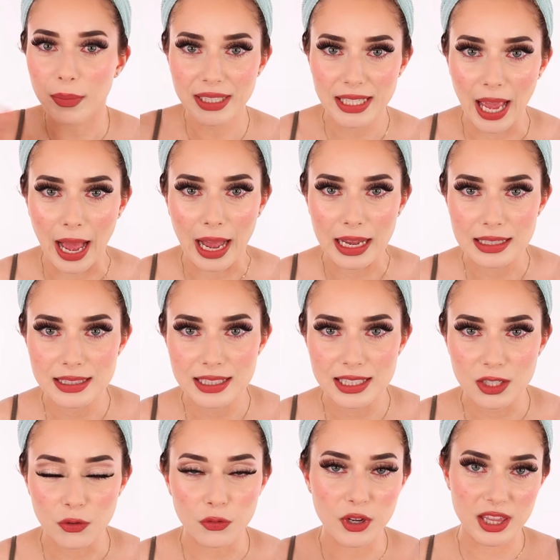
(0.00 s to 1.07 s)
many
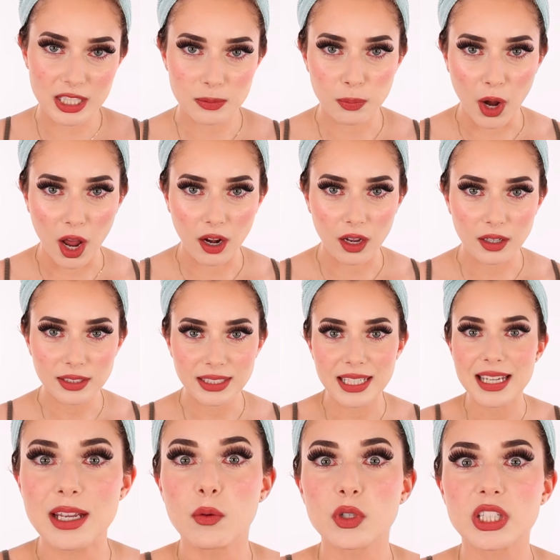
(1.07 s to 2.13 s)
ads for this product.
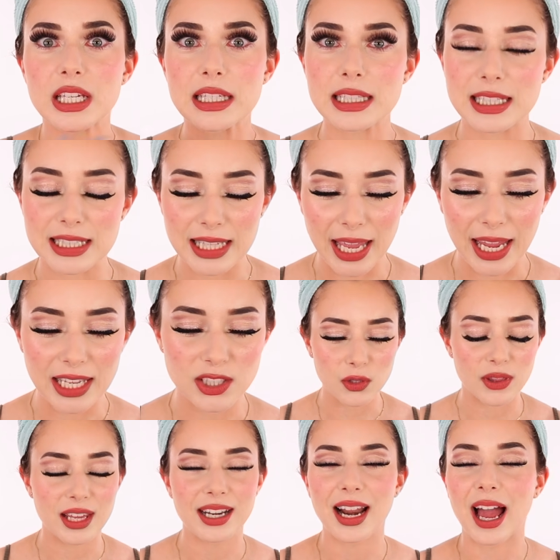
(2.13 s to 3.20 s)
It was insane.
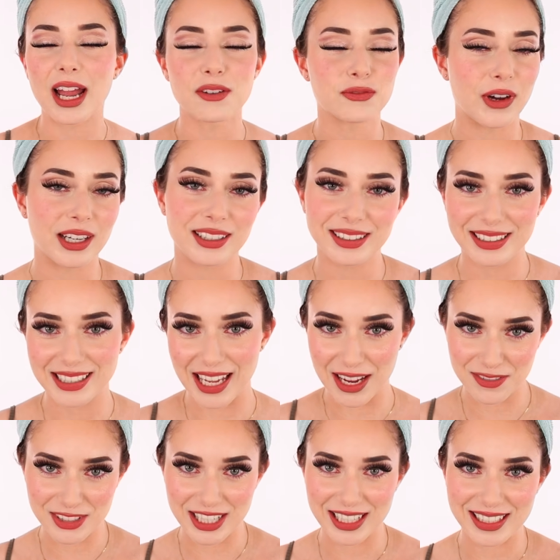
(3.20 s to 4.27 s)
So then I finally
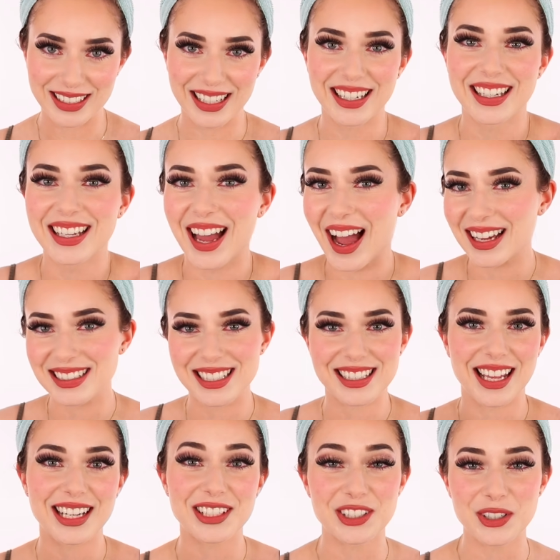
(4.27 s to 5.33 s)
caved in. I
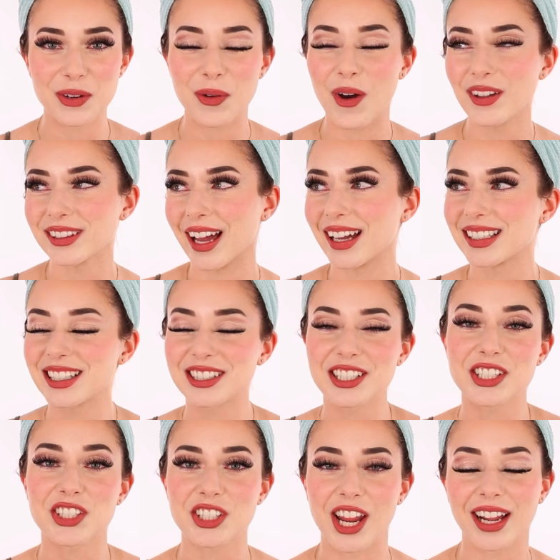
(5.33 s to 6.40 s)
decided to go online and to
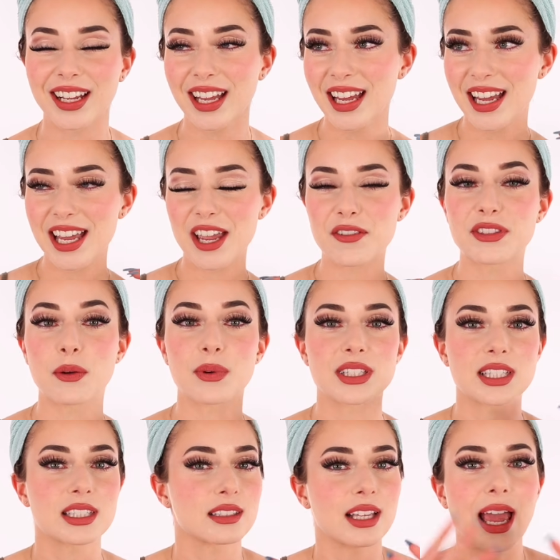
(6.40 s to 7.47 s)
check if there
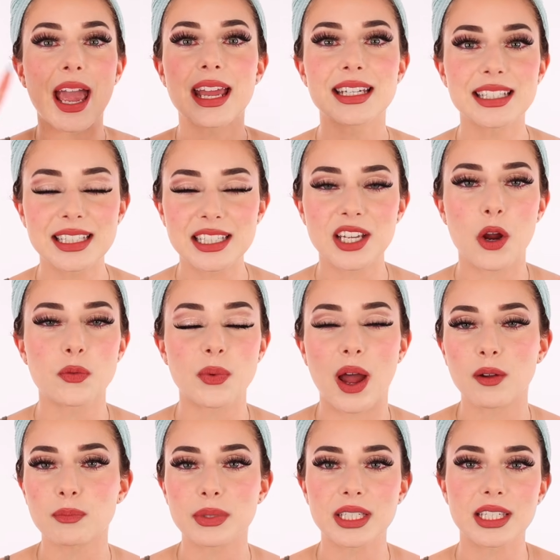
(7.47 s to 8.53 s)
was any
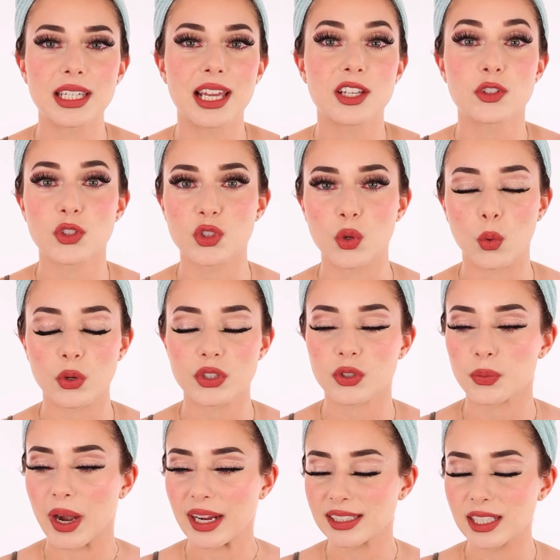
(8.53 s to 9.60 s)
around me in the
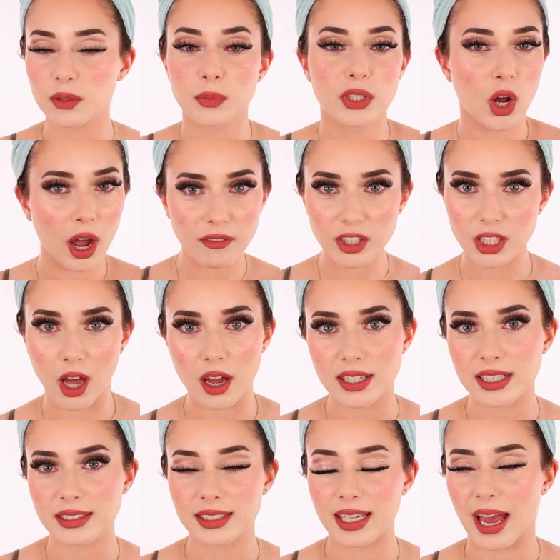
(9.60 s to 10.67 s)
stores, right? And we don't have a lot
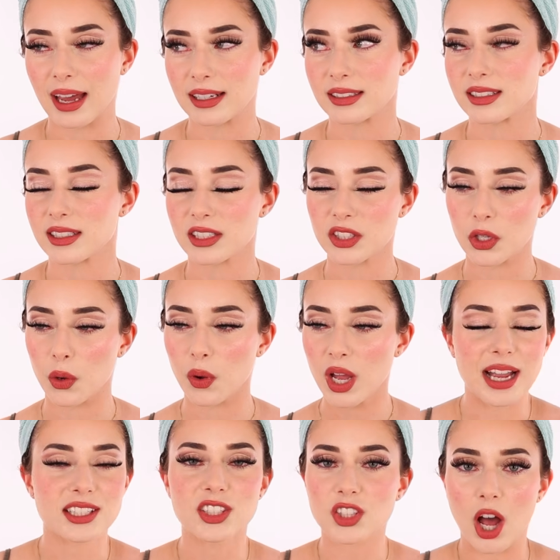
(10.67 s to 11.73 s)
in Canada. So
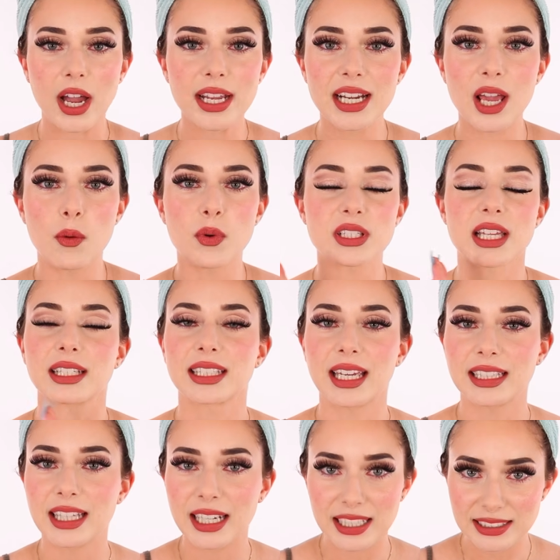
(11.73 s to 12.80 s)
I saw it, it was at
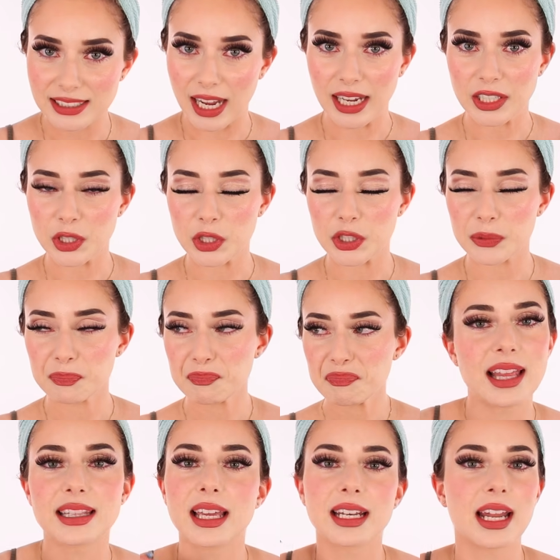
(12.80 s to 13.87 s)
Canadian Tire.
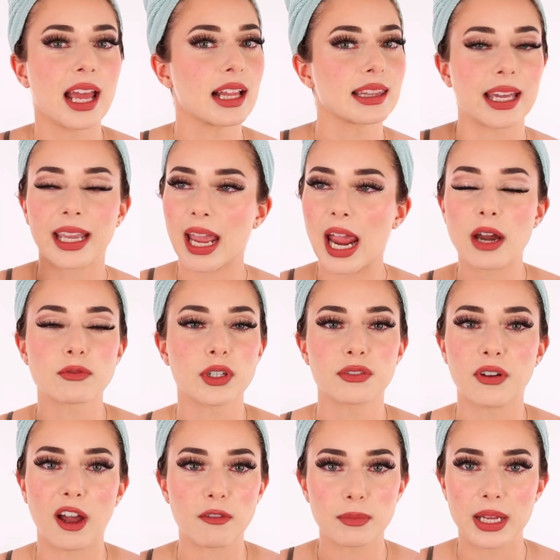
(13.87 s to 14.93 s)
And then like every
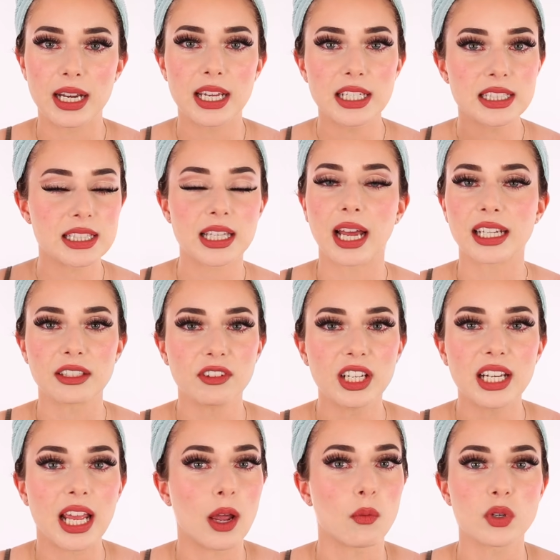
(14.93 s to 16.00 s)
5 minutes, not
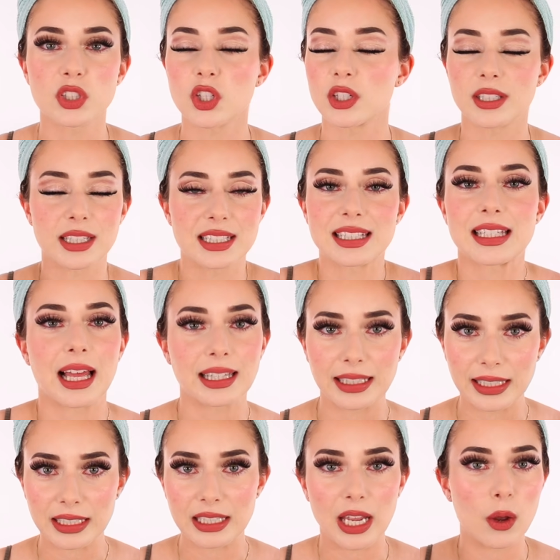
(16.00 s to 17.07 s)
even, it was
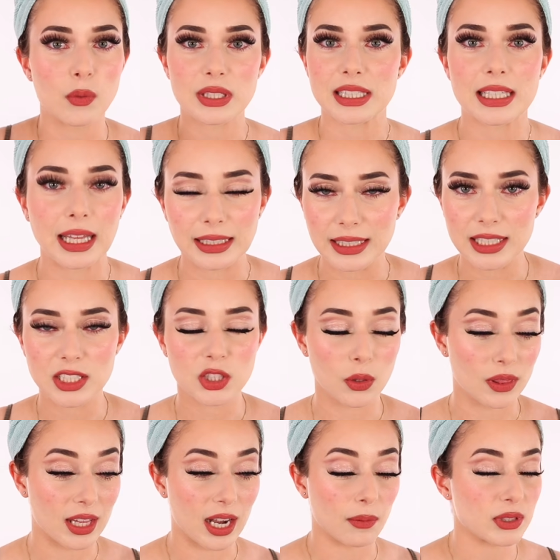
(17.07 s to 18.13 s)
selling.
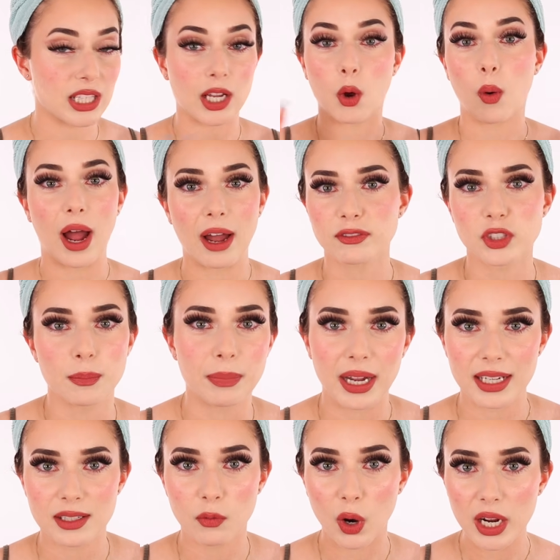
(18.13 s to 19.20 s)
So then I was like, oh, I have to
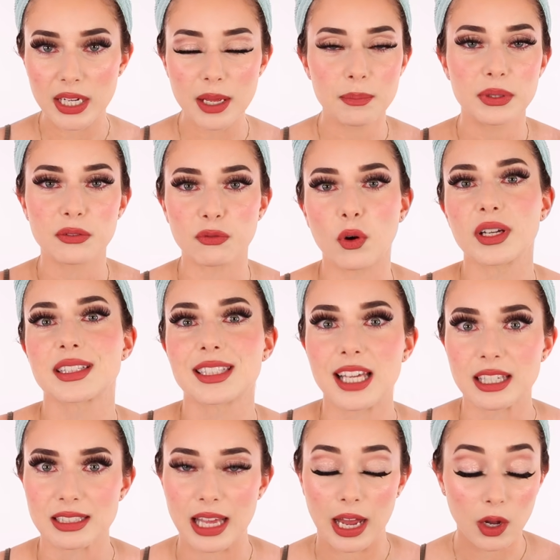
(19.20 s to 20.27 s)
buy one before it
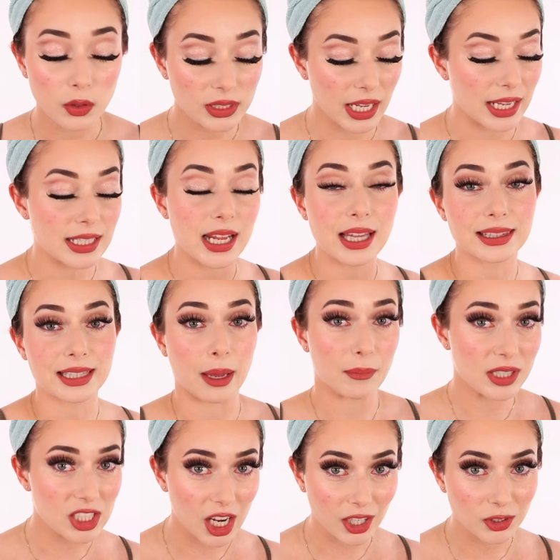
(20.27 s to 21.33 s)
sells out. And let
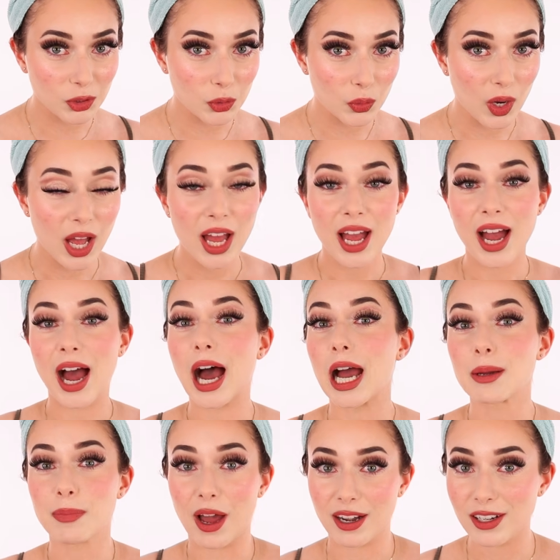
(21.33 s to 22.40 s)
me tell you,
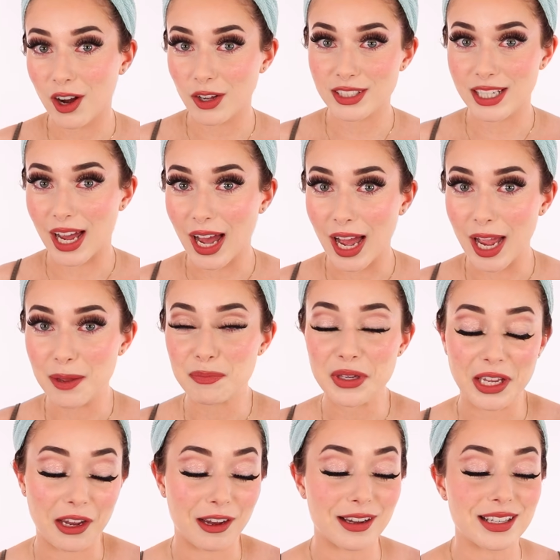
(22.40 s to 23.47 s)
I bought it on time
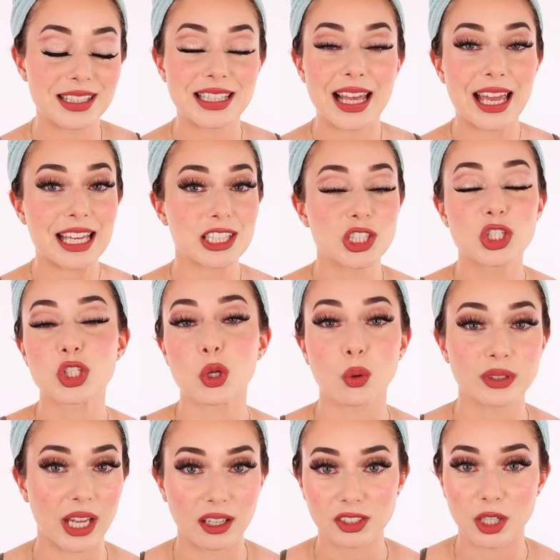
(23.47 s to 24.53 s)
because it
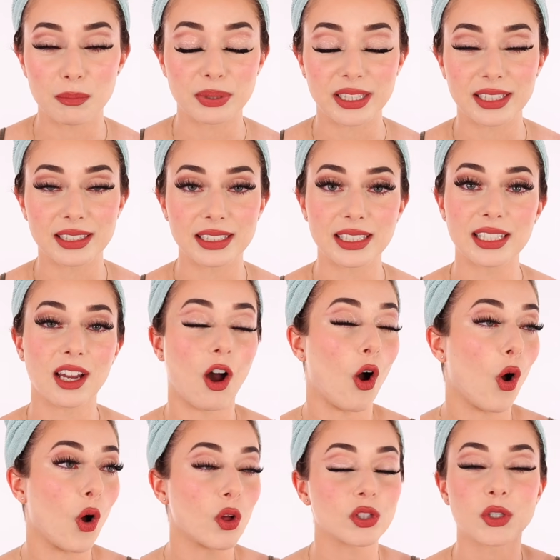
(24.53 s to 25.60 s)
sold out completely
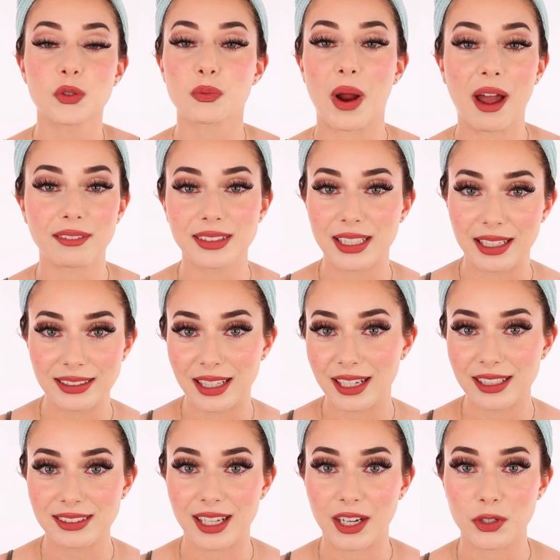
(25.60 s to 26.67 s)
all around the
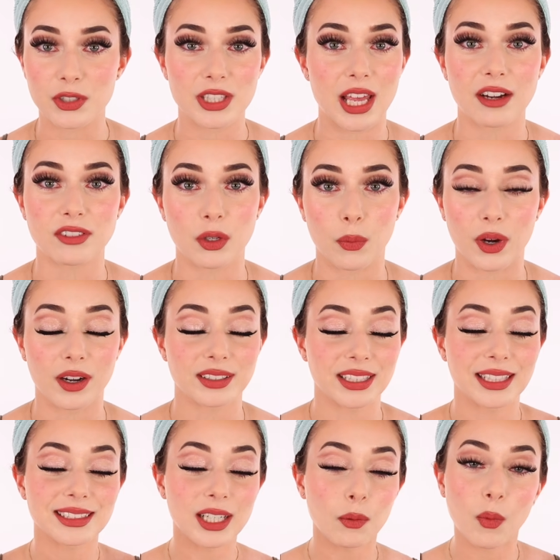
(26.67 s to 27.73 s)
Canadian Tires everywhere.
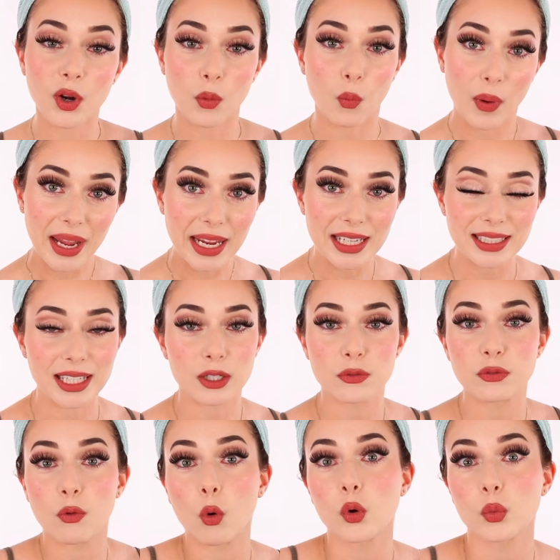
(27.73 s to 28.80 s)
And I didn't want to wait like
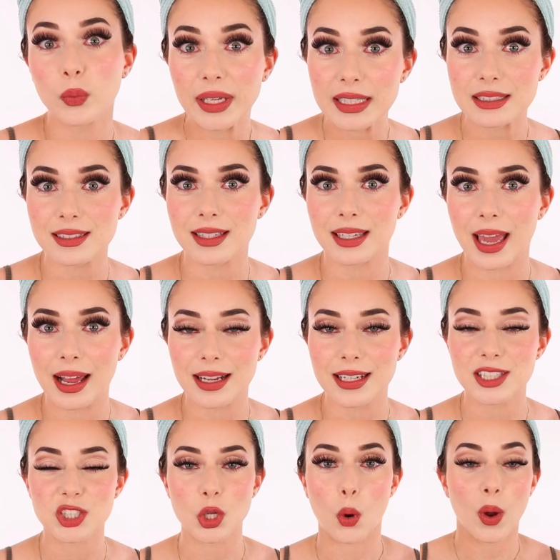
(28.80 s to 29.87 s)
4 weeks to get
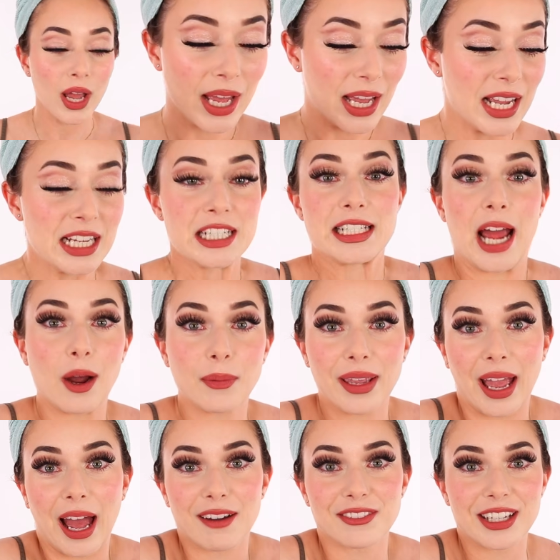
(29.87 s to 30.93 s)
it. So now we
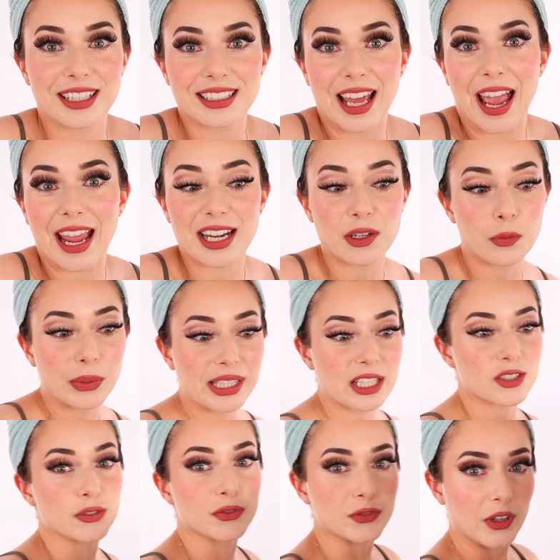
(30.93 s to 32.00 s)
have it and we can
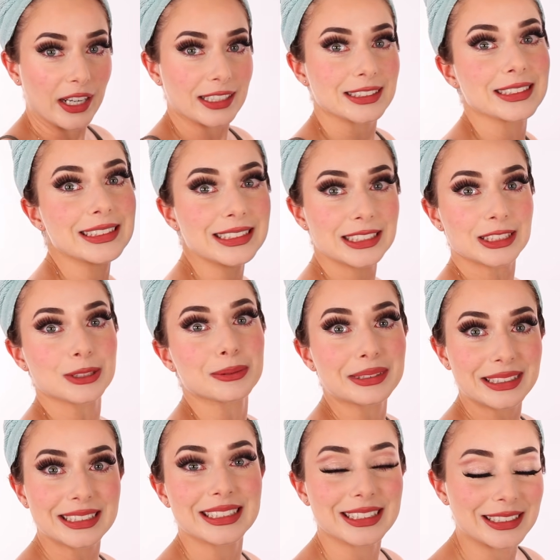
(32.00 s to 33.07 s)
finally try it